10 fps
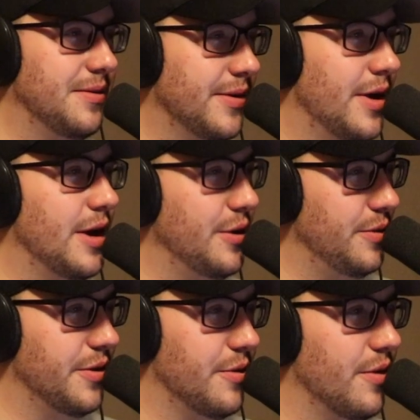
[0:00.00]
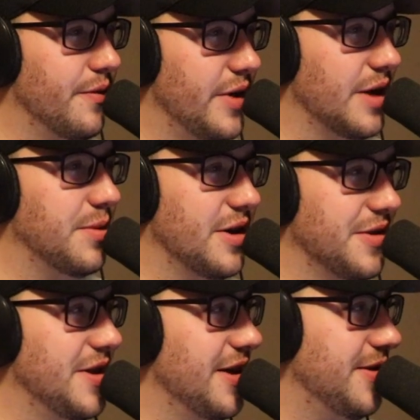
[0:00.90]
to not do general effect,
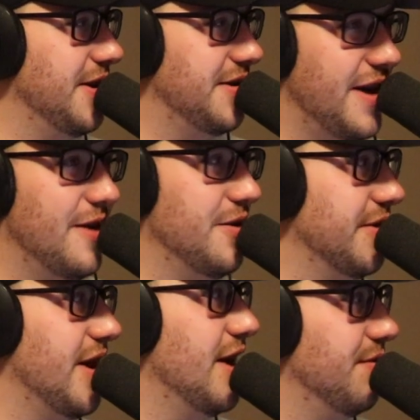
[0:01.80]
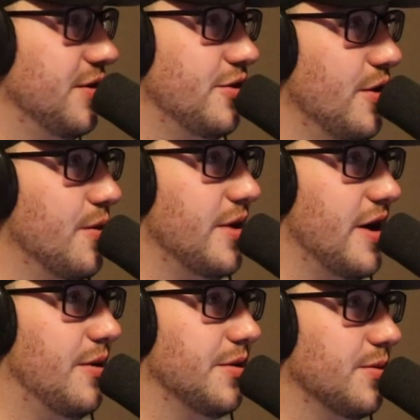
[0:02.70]
because that's the entire design of the show
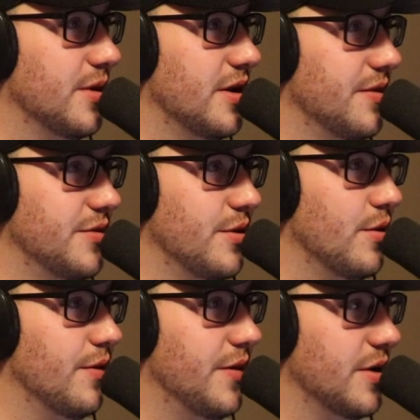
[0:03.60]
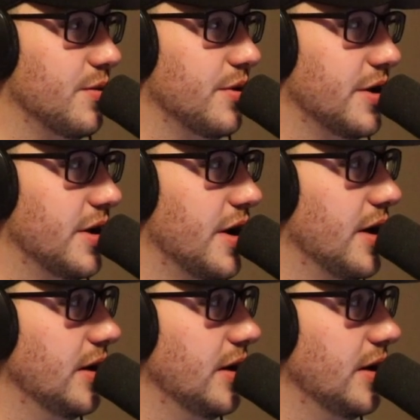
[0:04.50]
now is what kind of general effect we're looking at.